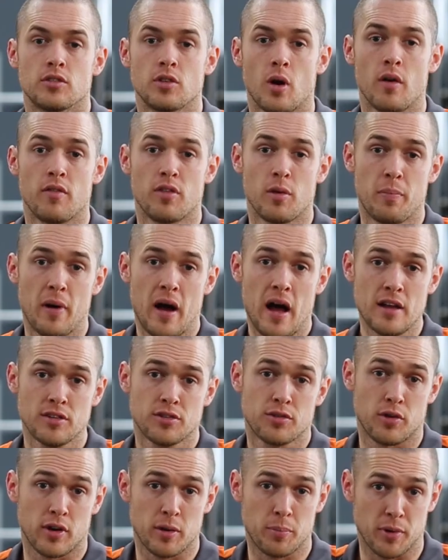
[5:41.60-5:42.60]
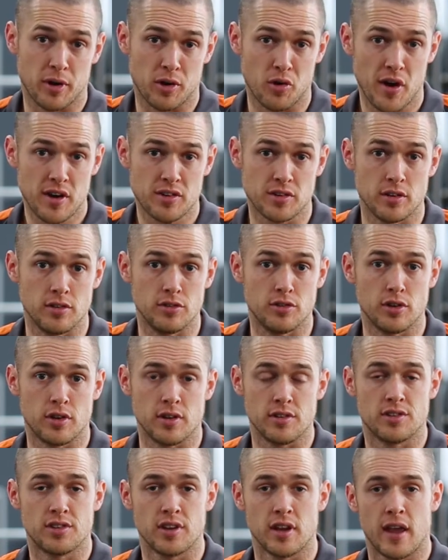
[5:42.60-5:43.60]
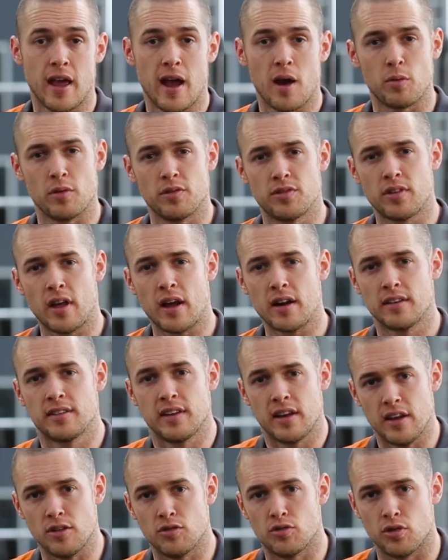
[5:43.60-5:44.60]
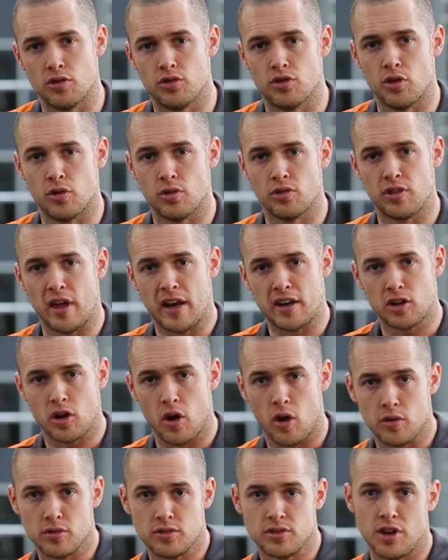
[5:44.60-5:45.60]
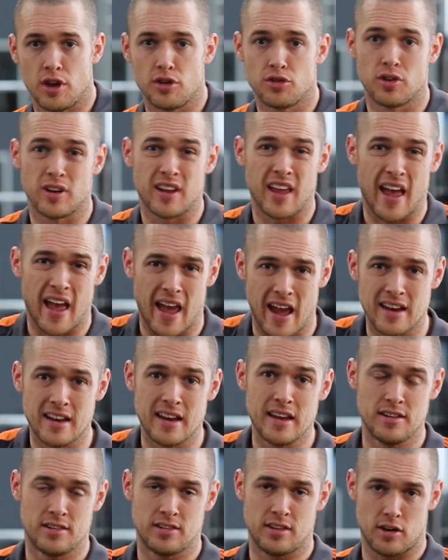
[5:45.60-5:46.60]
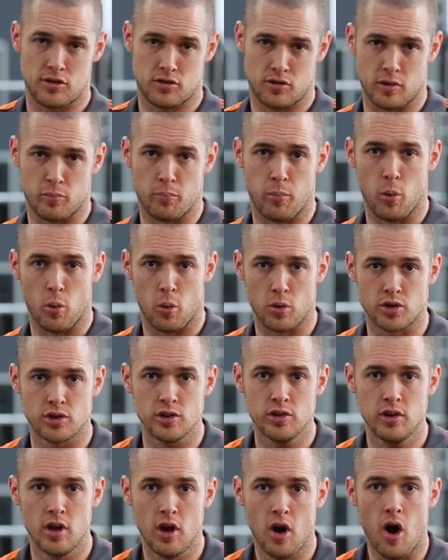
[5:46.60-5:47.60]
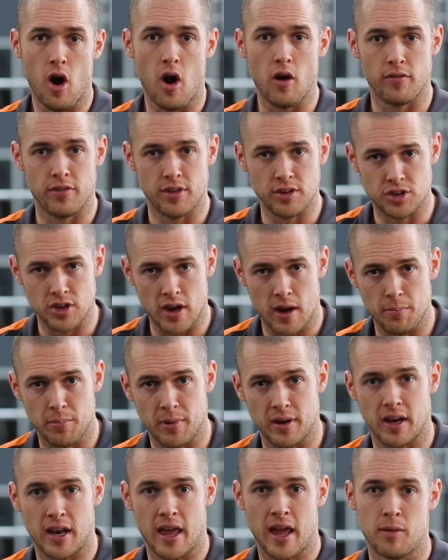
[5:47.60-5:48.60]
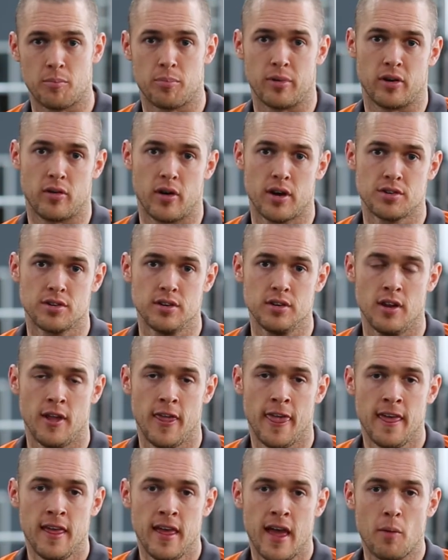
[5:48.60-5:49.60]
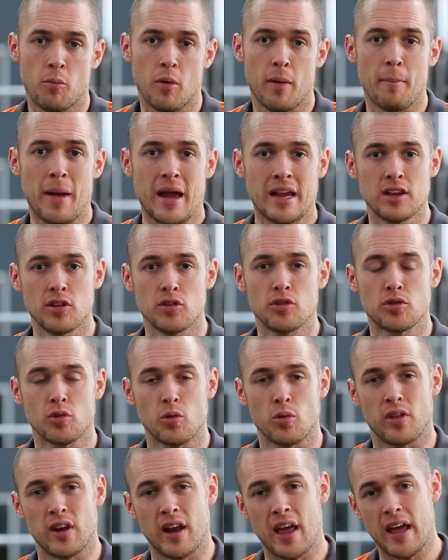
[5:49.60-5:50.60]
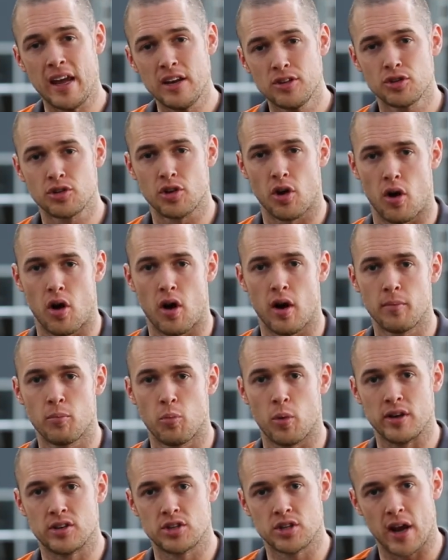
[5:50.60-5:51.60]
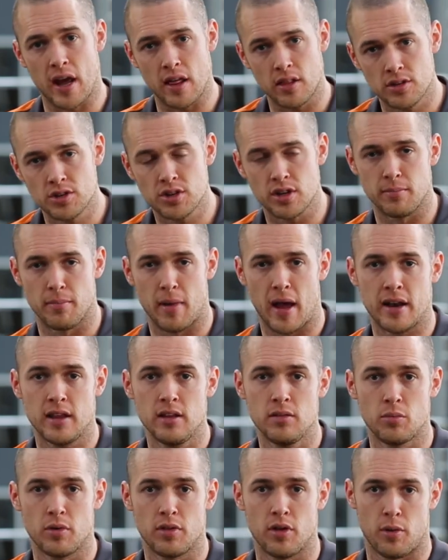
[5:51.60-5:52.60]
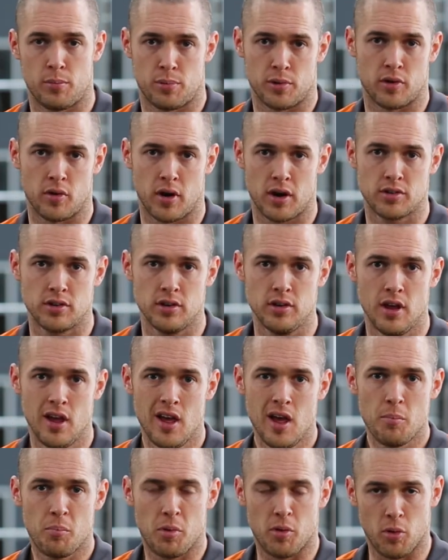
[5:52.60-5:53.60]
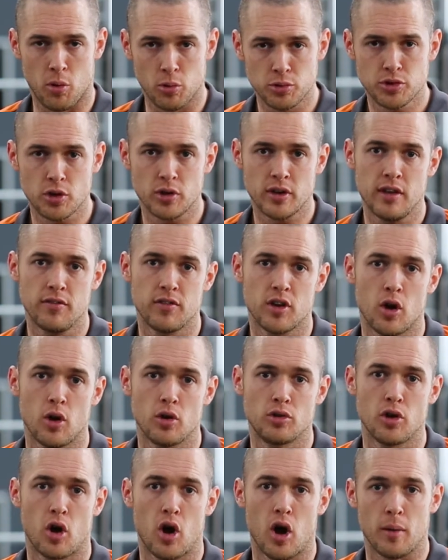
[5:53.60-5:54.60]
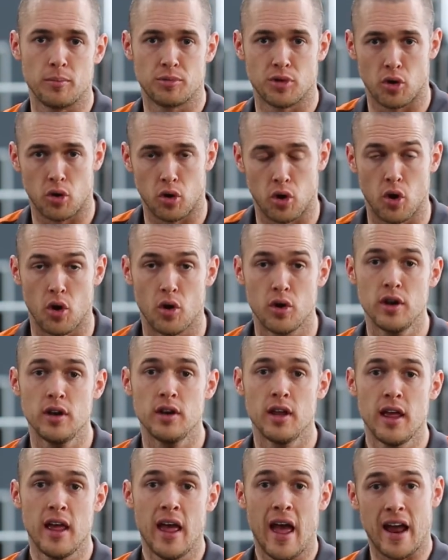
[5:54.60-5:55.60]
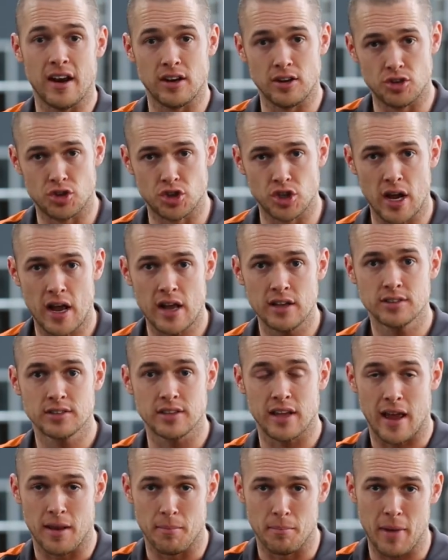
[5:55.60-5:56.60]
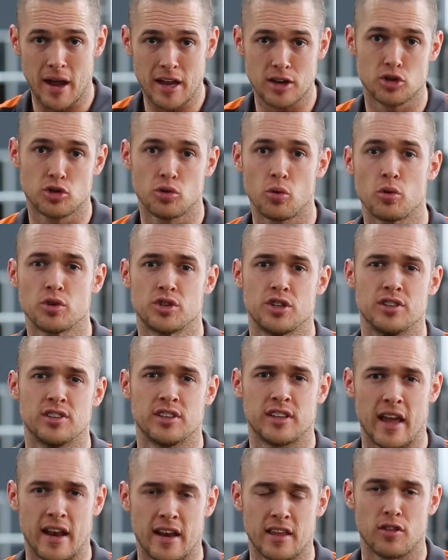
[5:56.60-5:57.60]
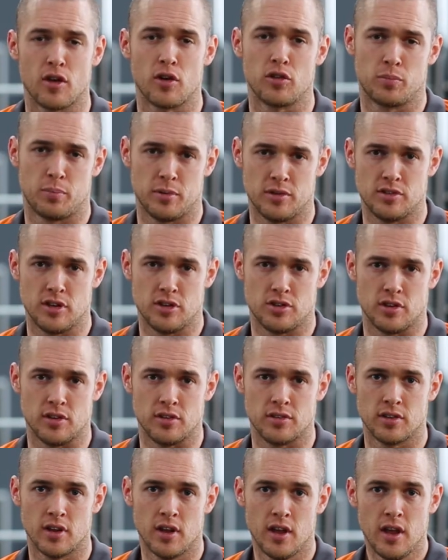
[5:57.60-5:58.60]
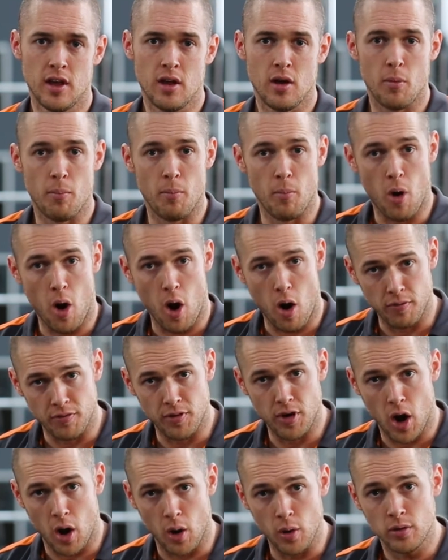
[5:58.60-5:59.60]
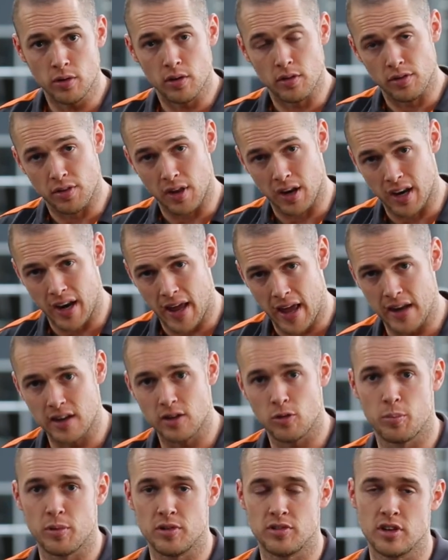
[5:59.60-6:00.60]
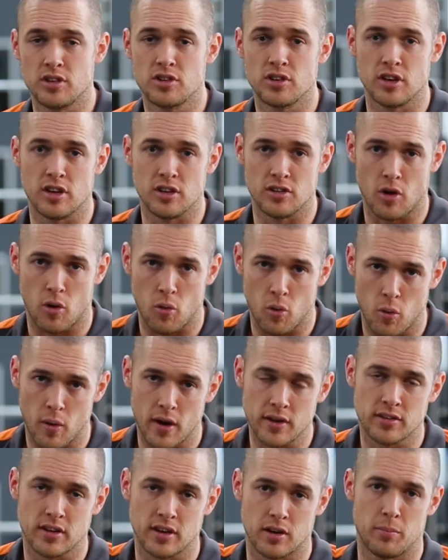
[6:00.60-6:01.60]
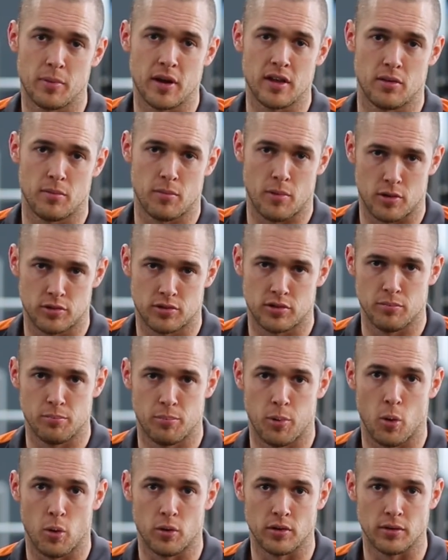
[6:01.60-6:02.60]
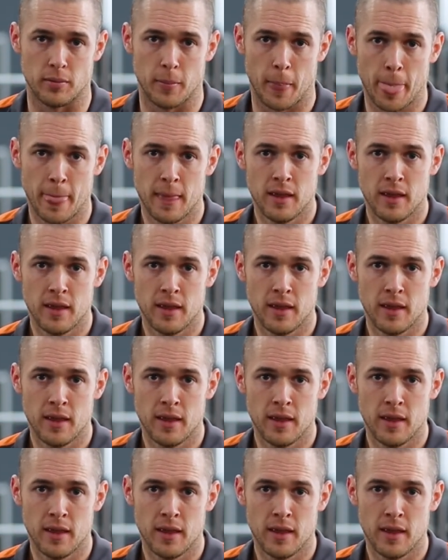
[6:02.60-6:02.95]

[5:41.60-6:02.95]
So over the past 3 progressions, you can see how we've started to introduce that concentric and eccentric portion of the jump and land progression. And we're making sure that each time we're challenging Maddie with her progression, but we're also giving her time to learn it and adjust and make sure she's getting those positions. Of note, the landing position is always going to be the most important.